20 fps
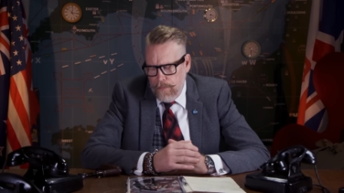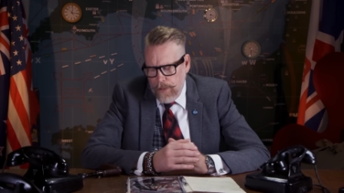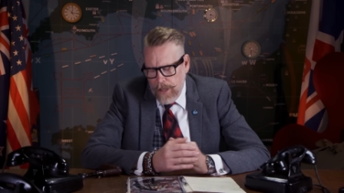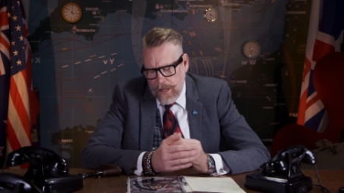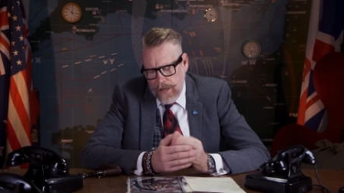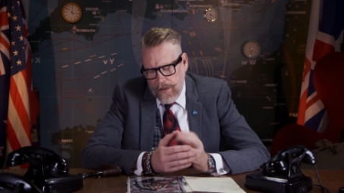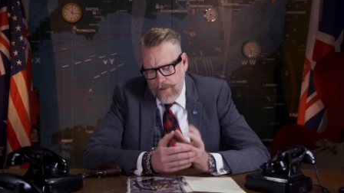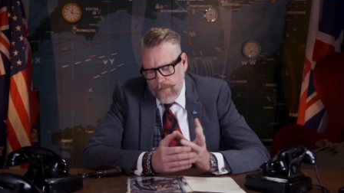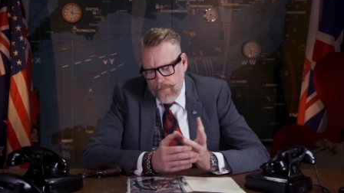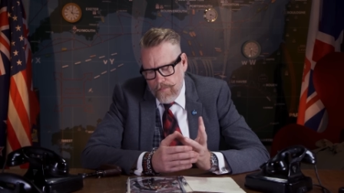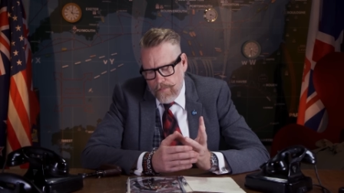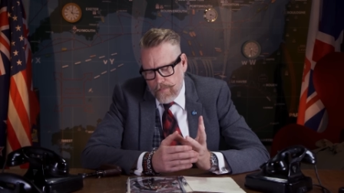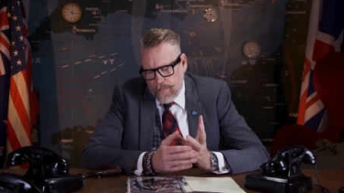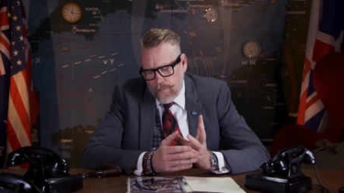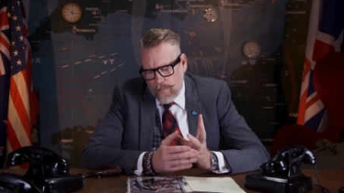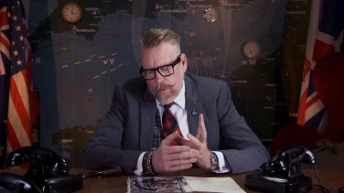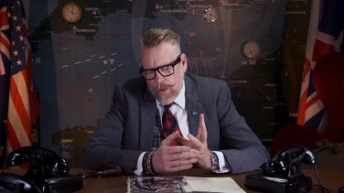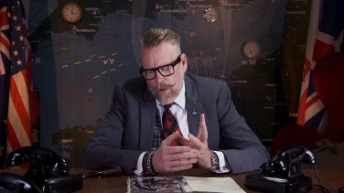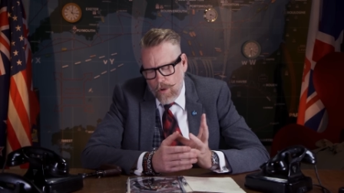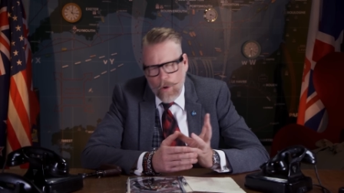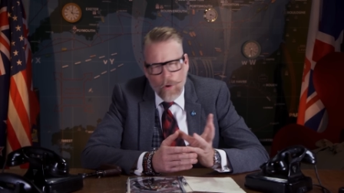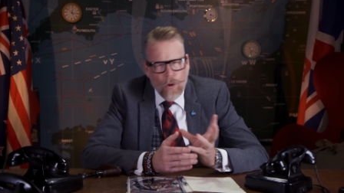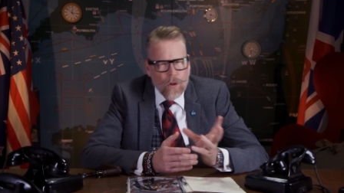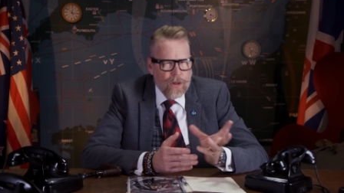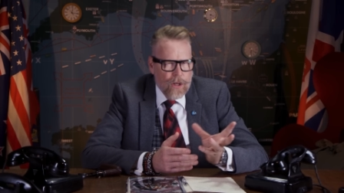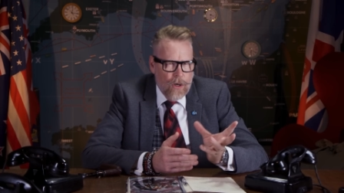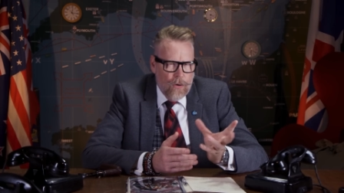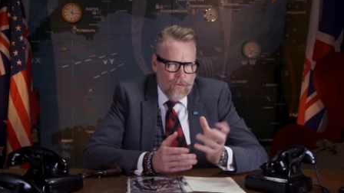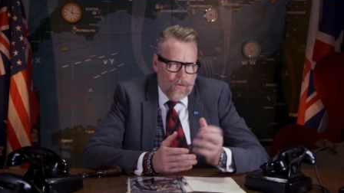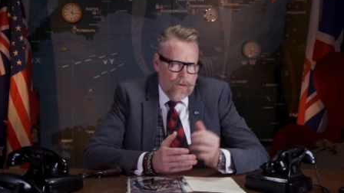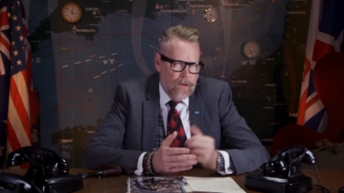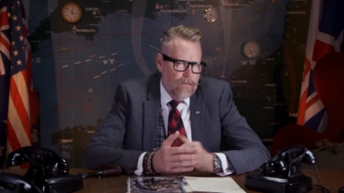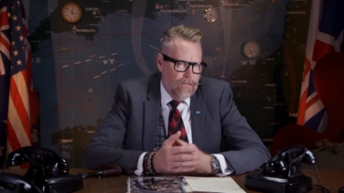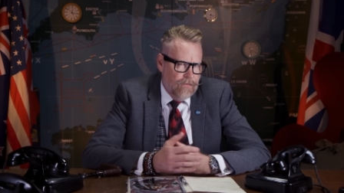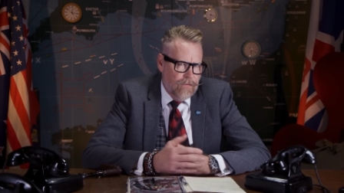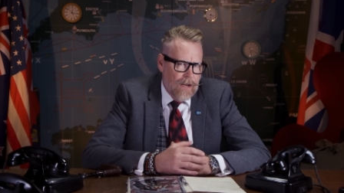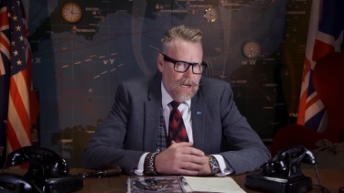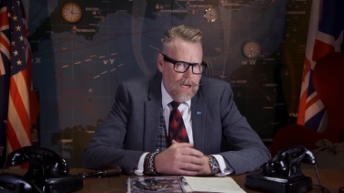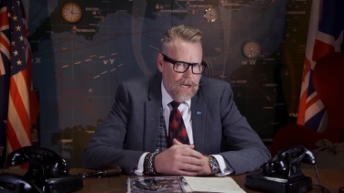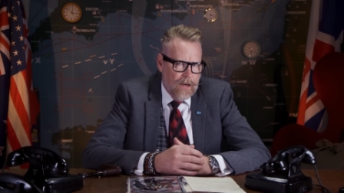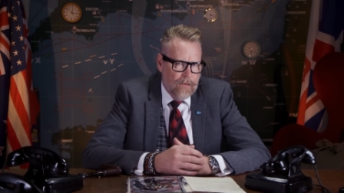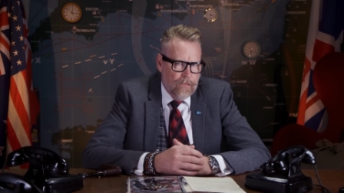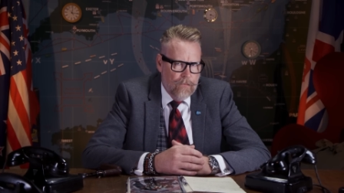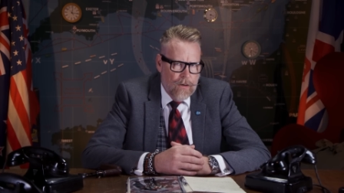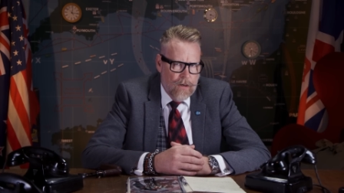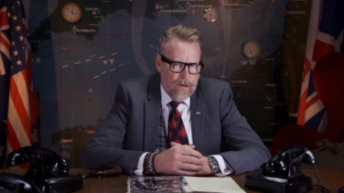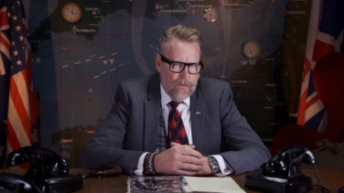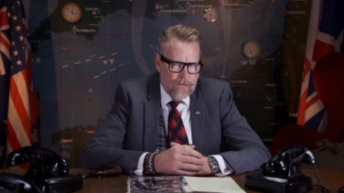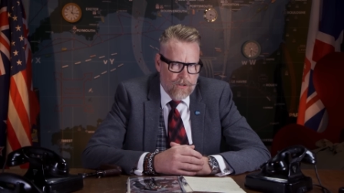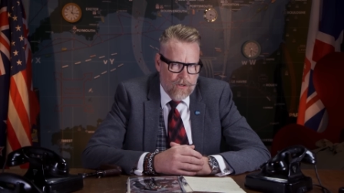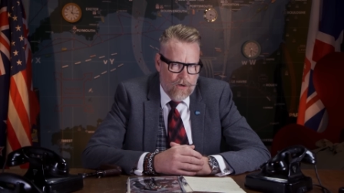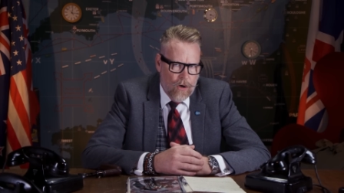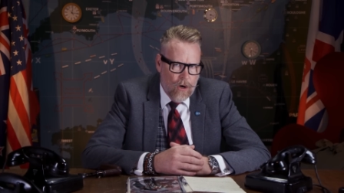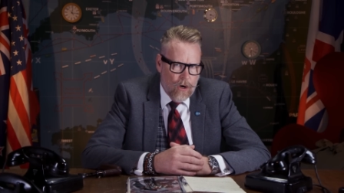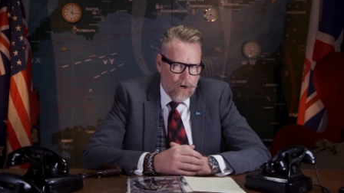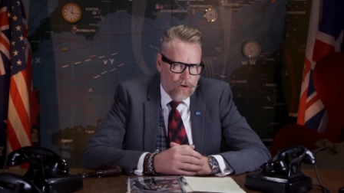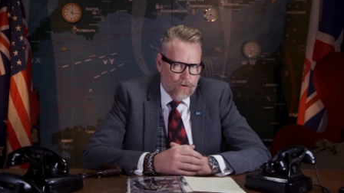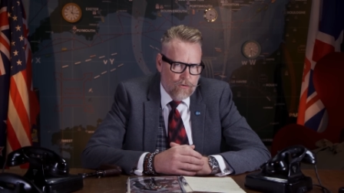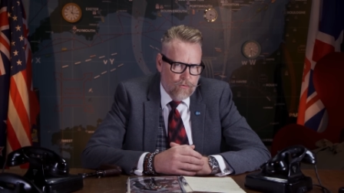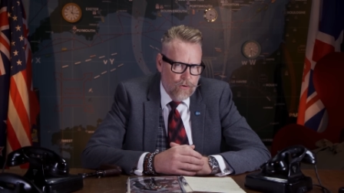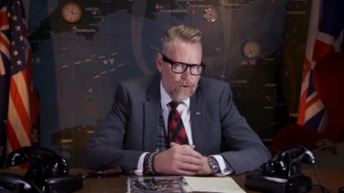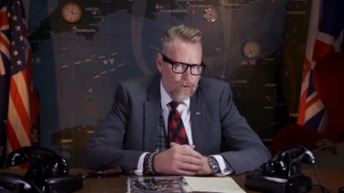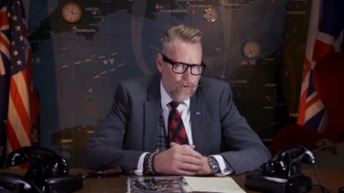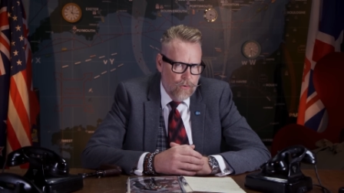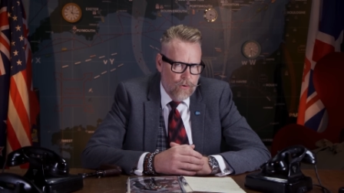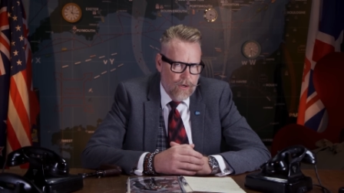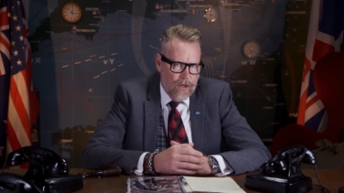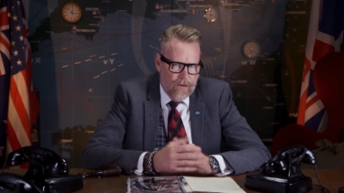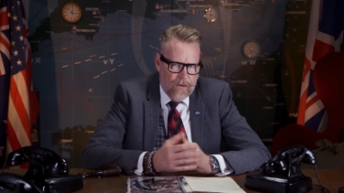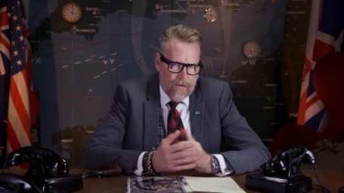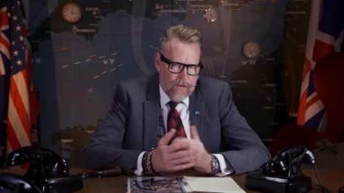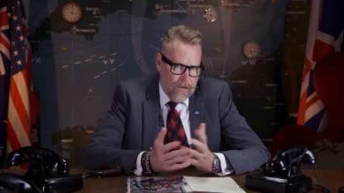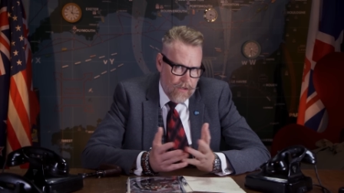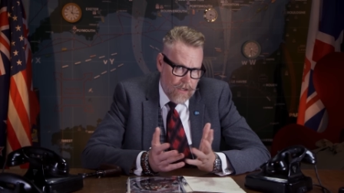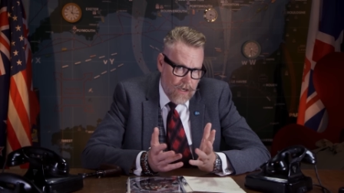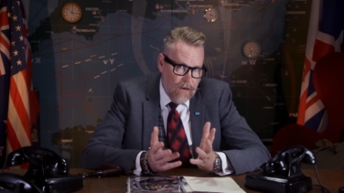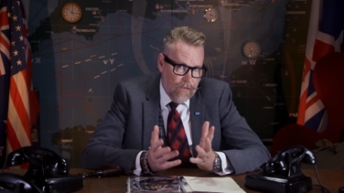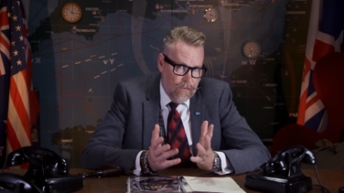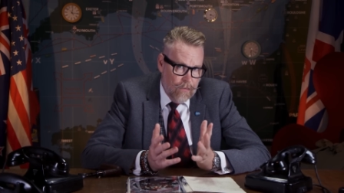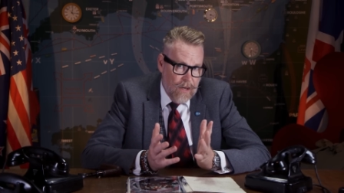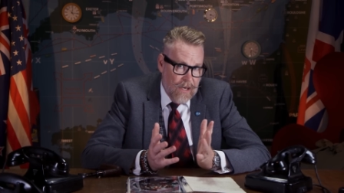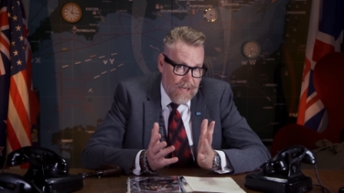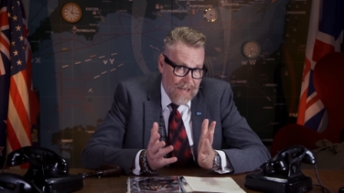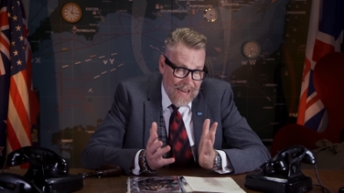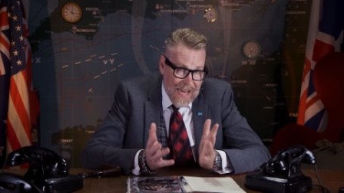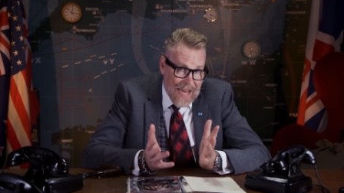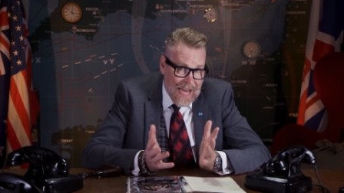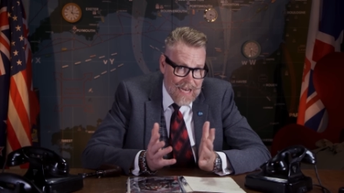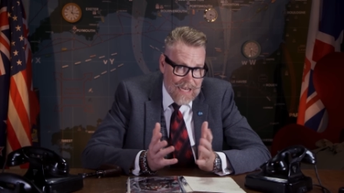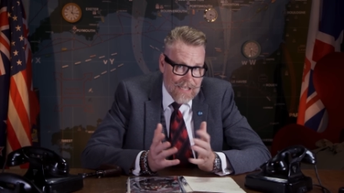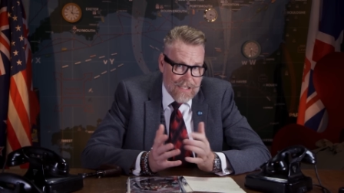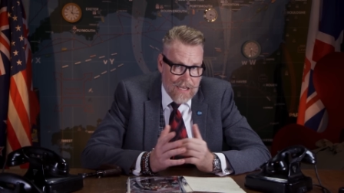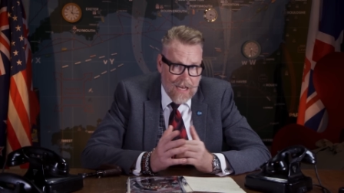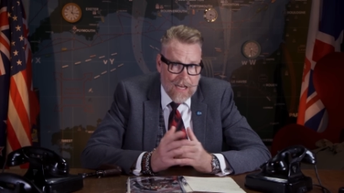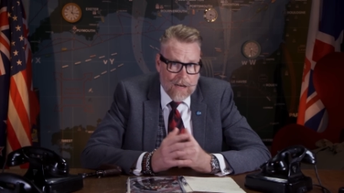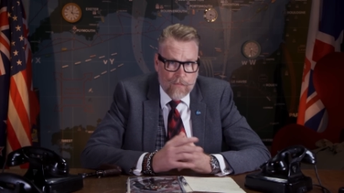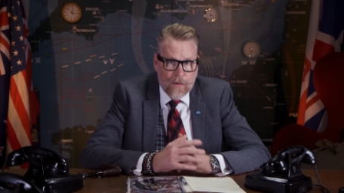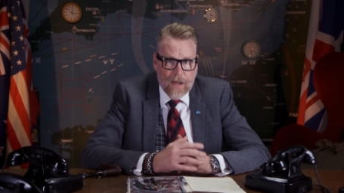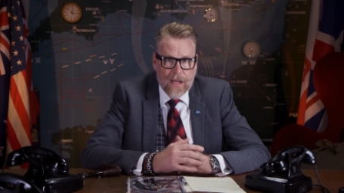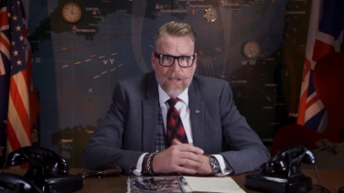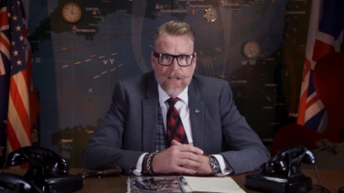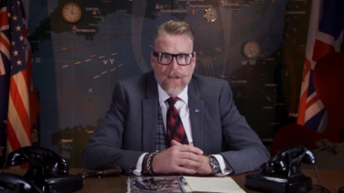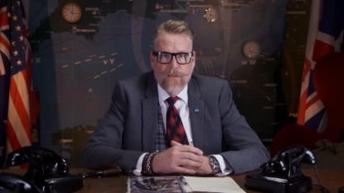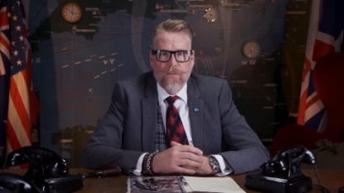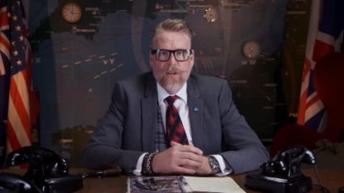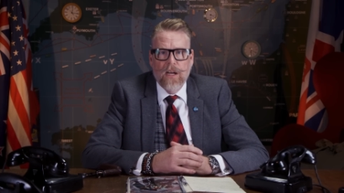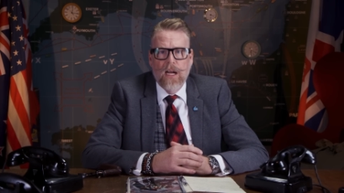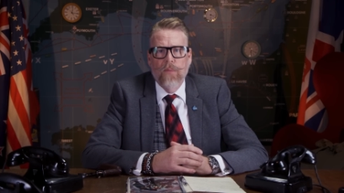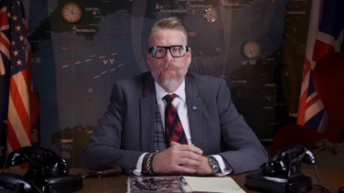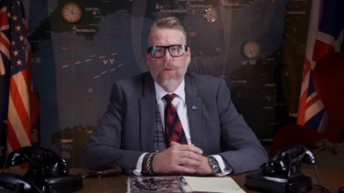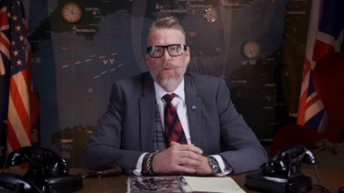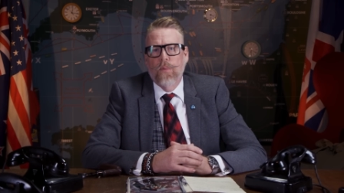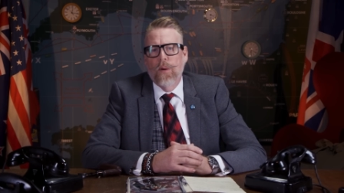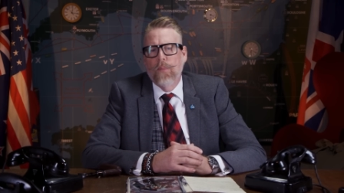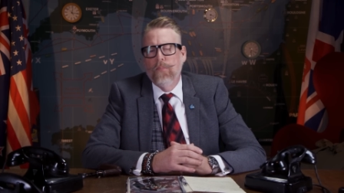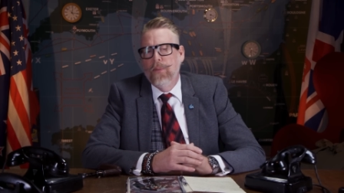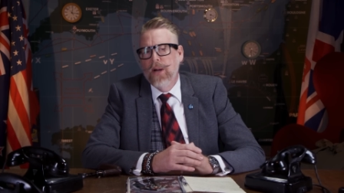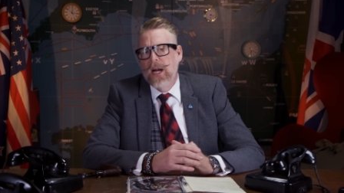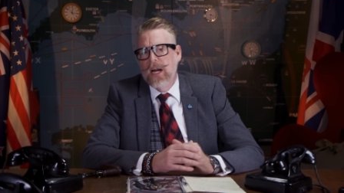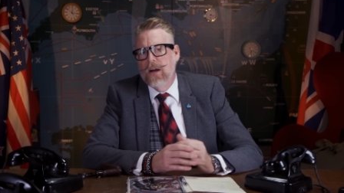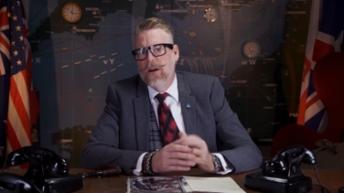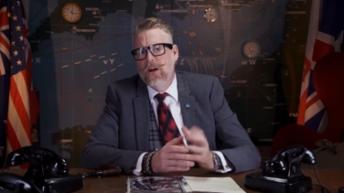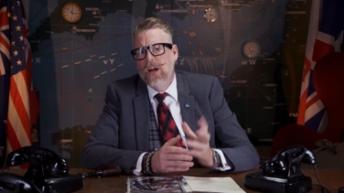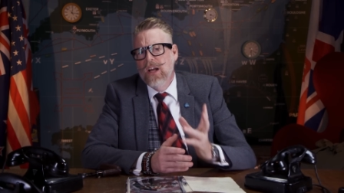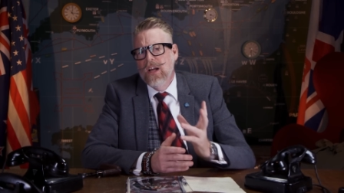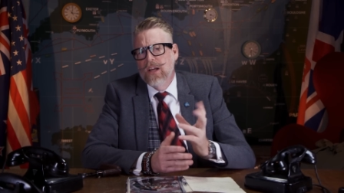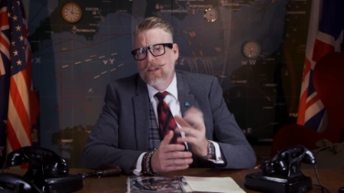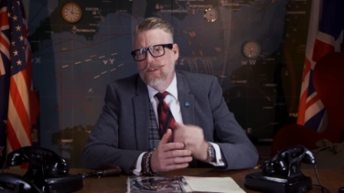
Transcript: But although the flying bombs are crude and the government has had plenty of time to prepare,